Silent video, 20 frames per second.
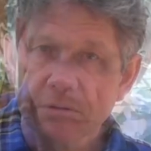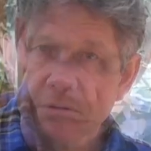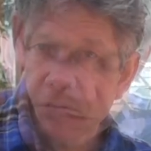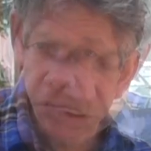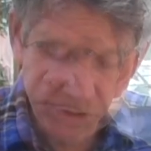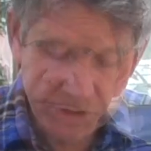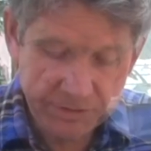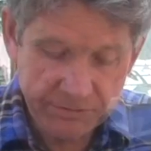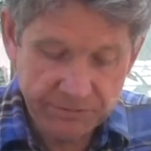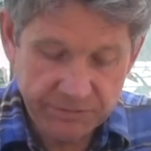
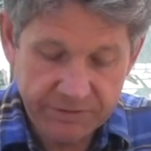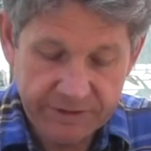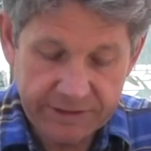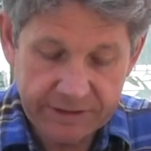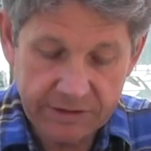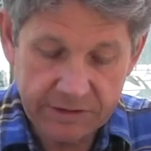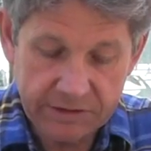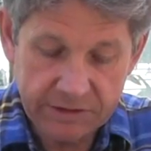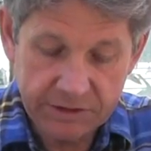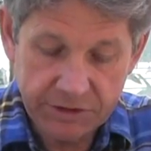Once you've
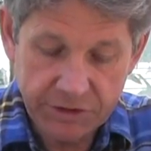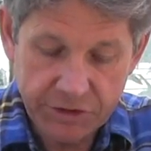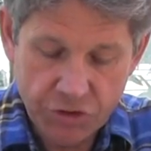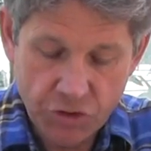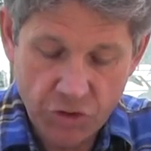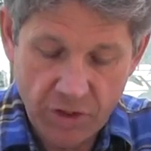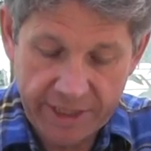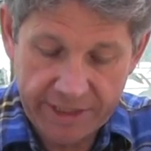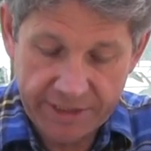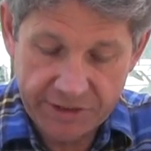filled your
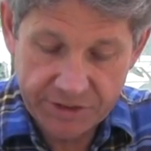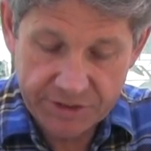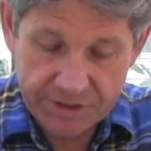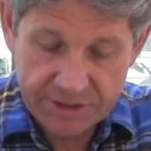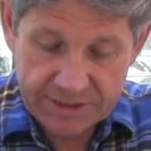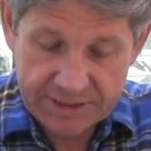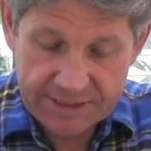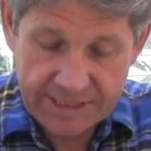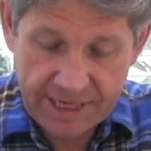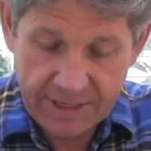tray,
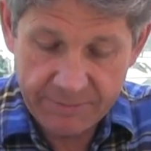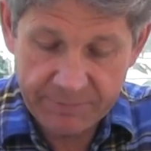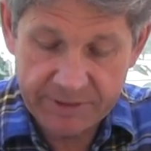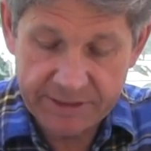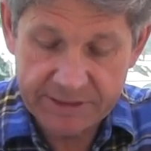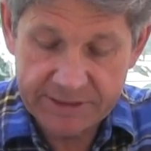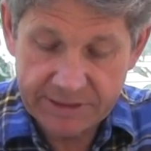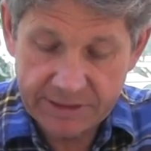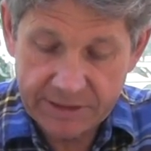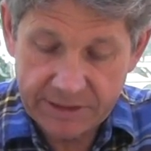just tap
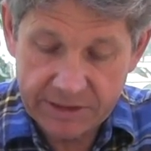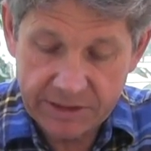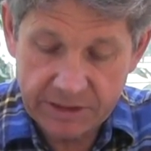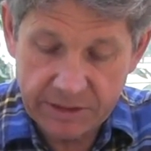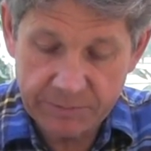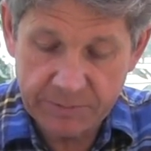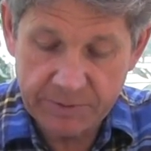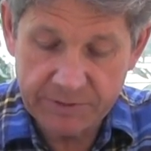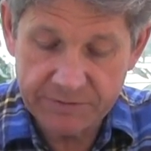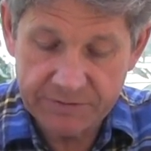it a
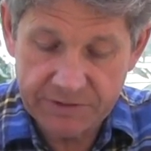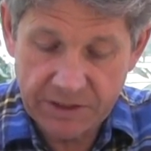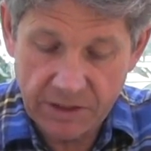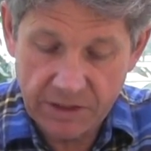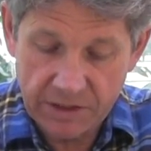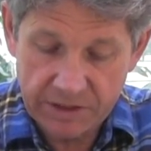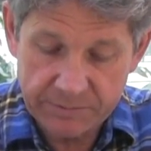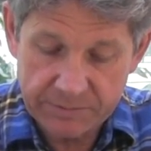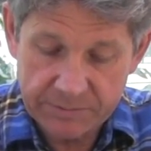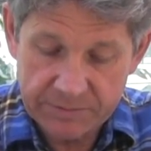couple of
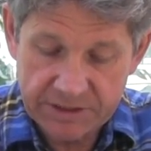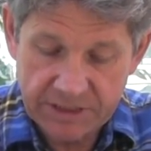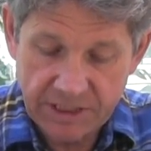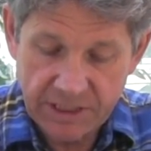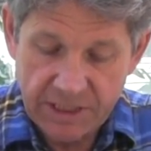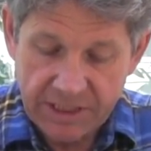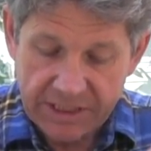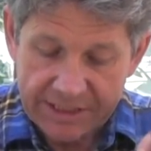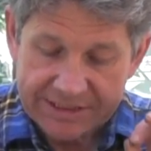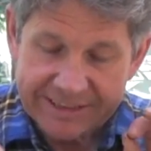times
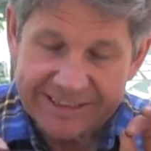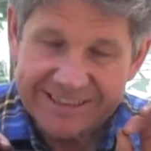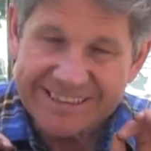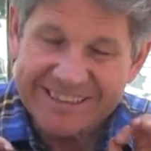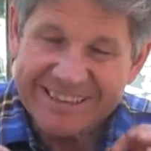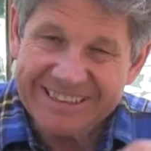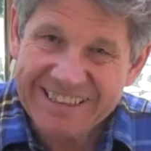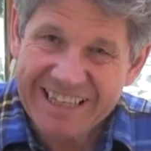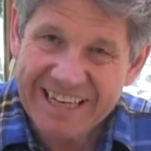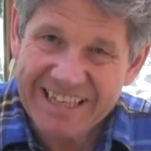to
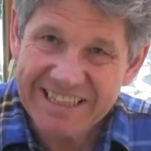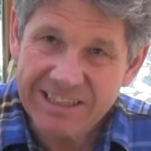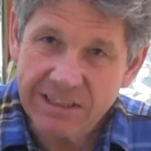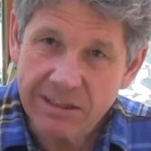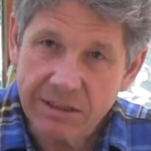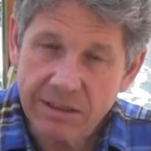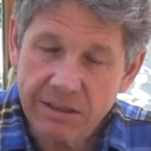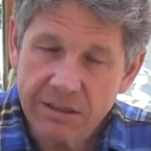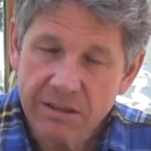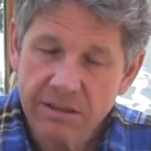
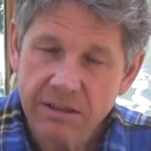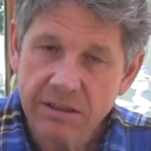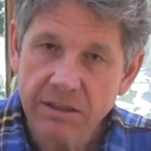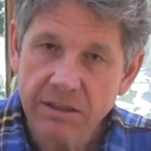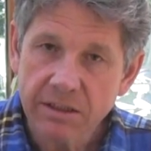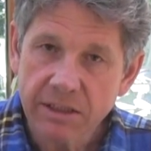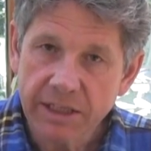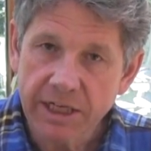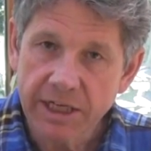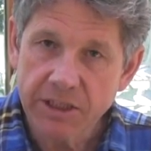settle
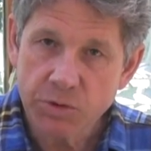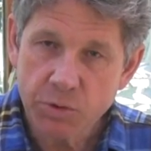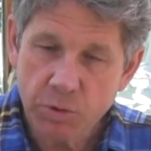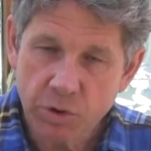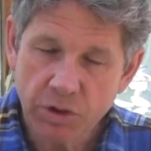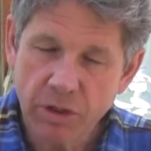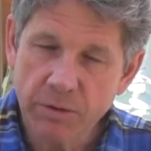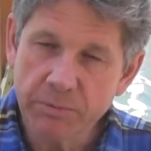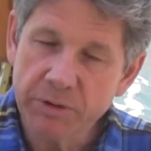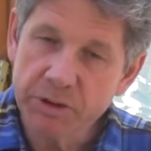the
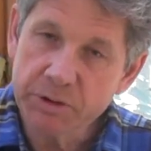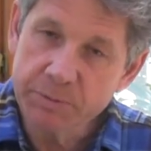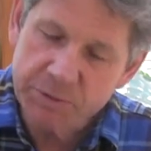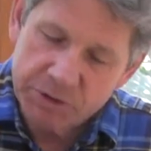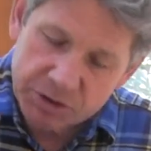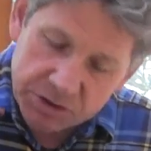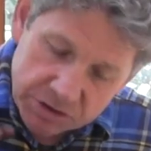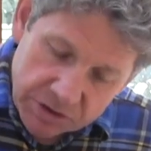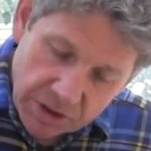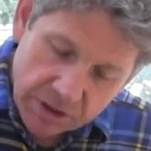actual compost,
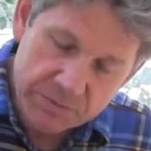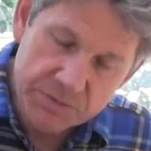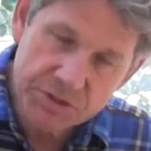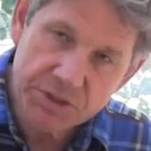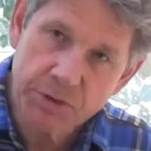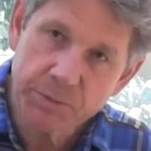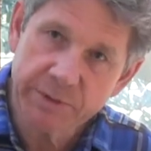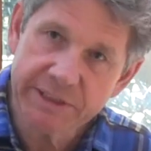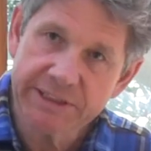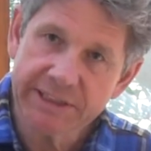but don't
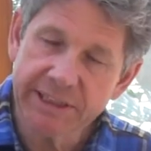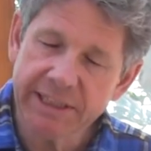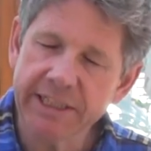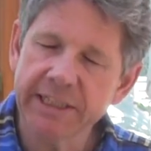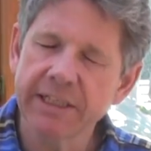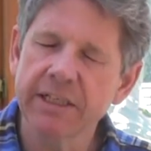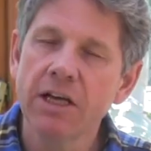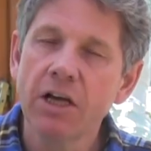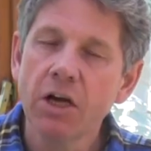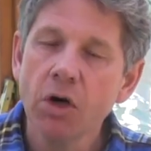squeeze it
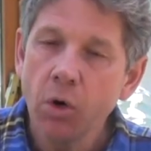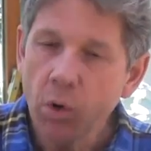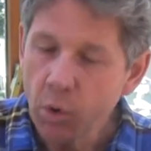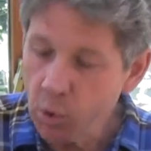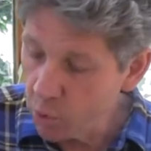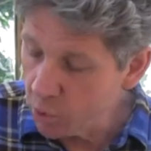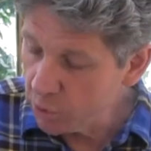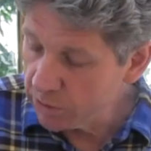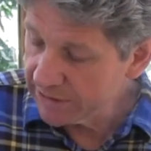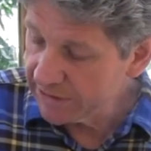in.
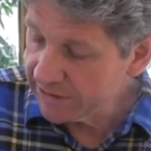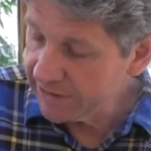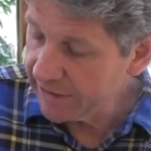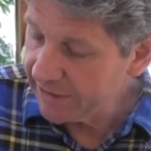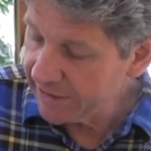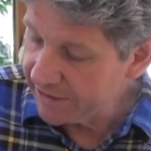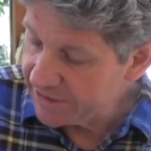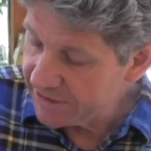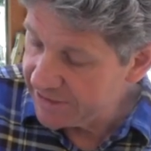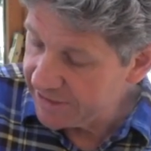All
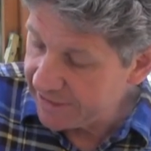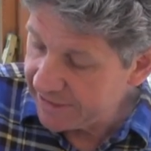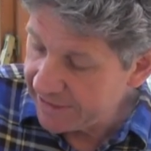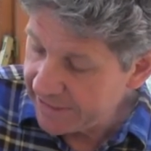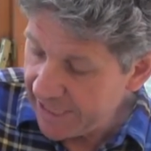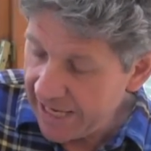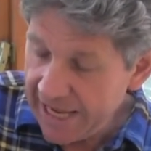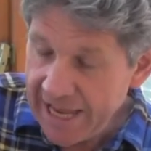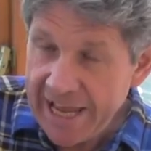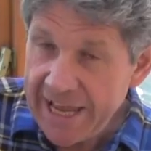seeds
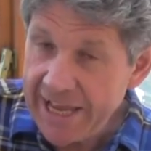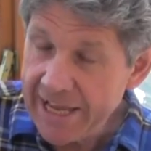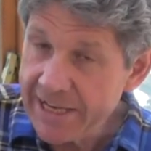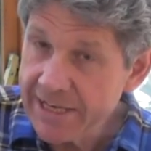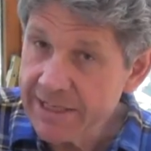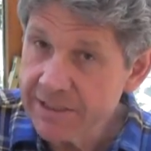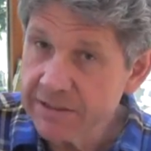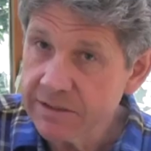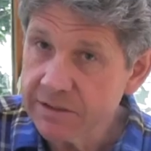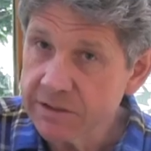need
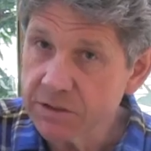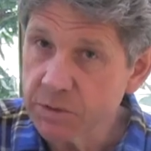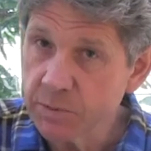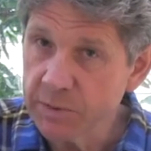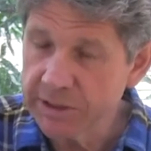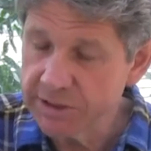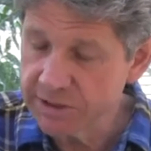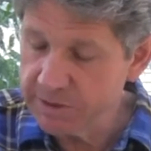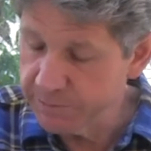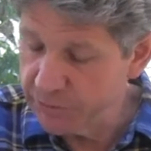air as
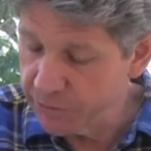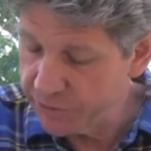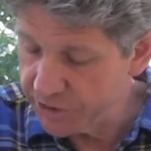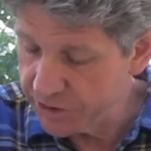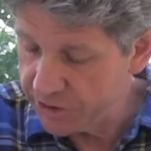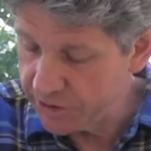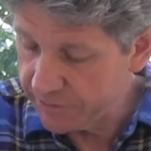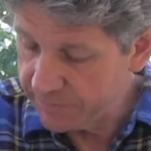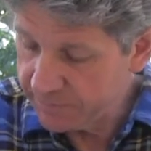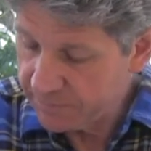well as
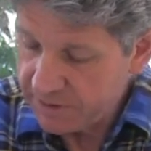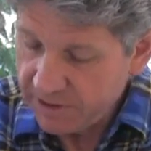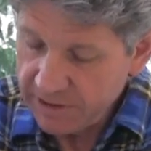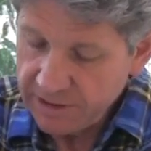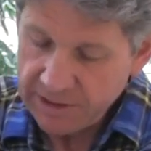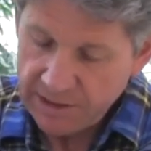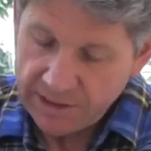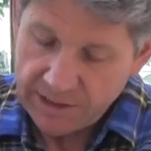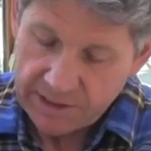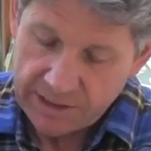moisture,
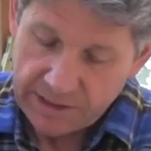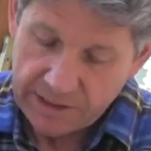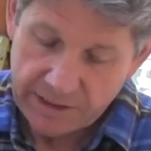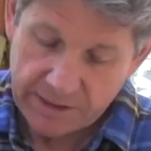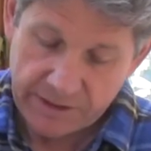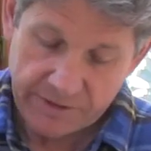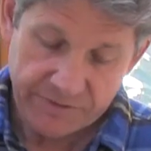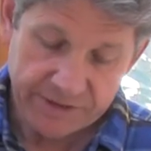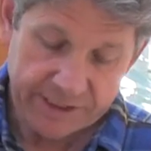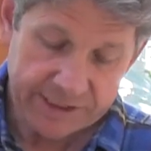
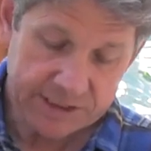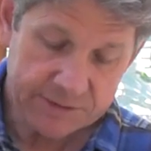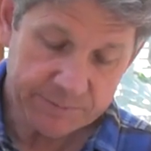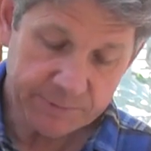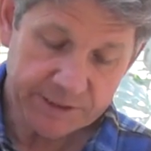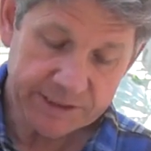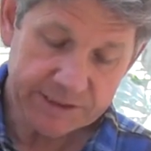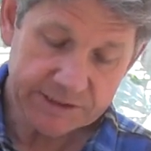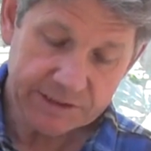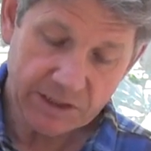and these
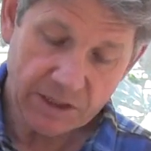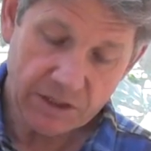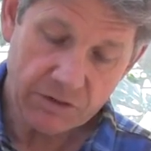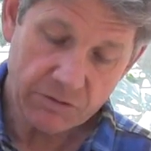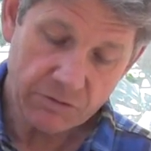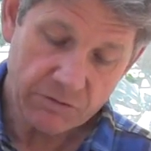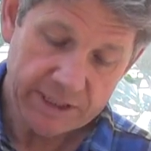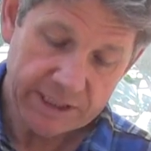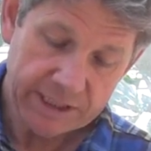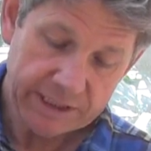beans
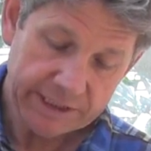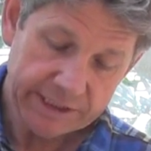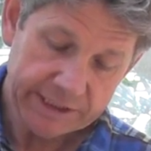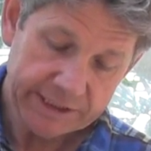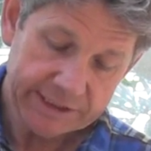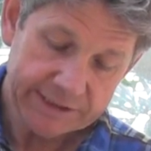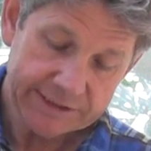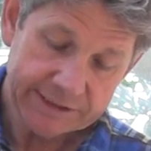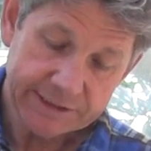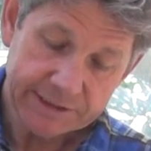are really
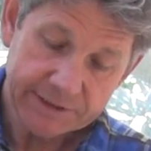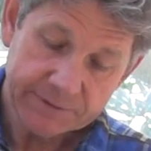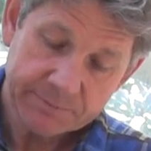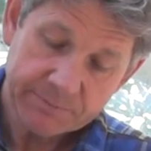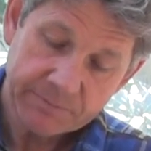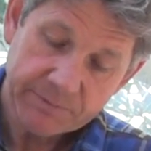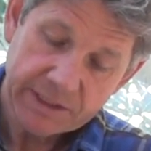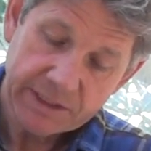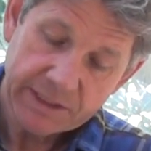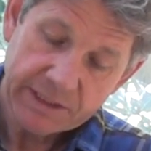easy.
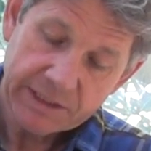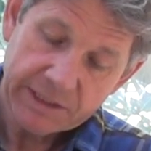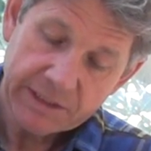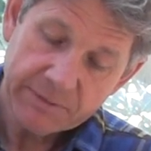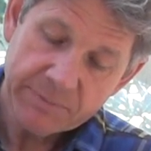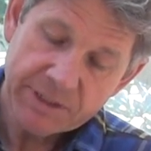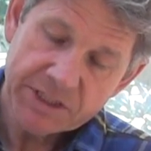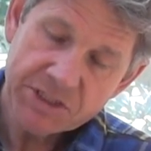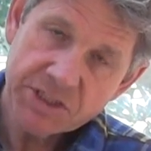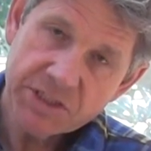
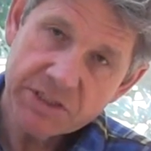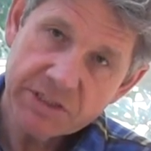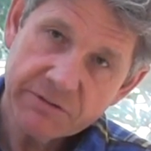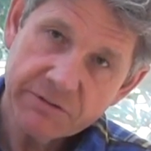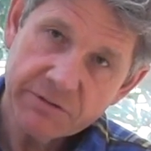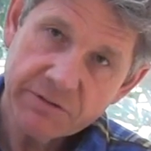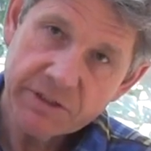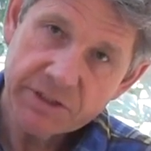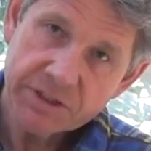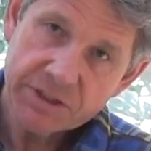Imagine the
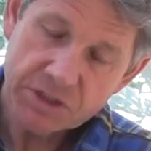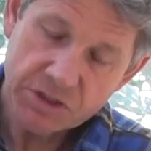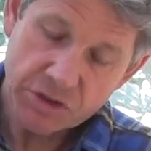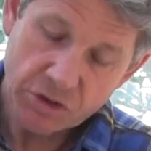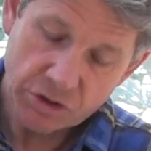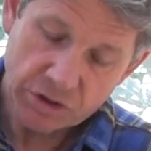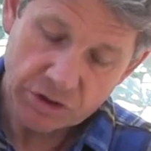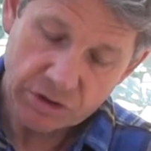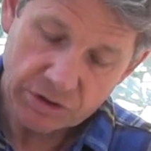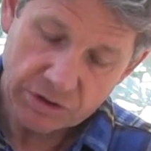first
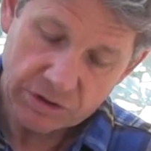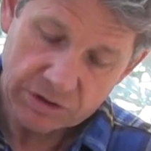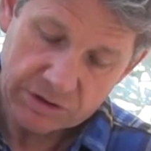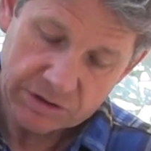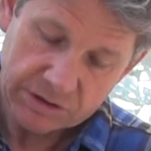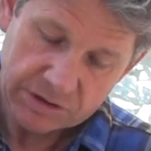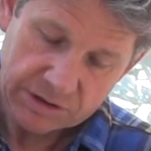knuckle.